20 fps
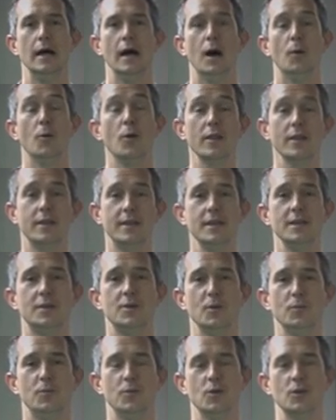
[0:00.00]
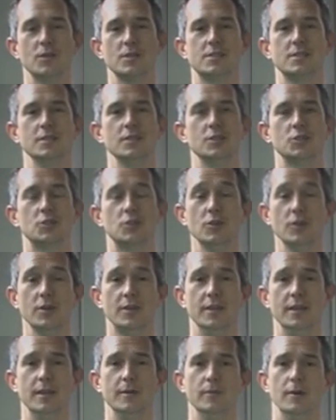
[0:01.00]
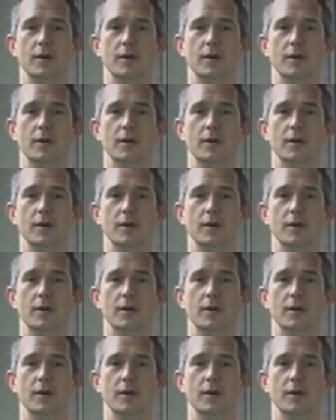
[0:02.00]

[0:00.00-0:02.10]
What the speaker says: And one of the key components to your short game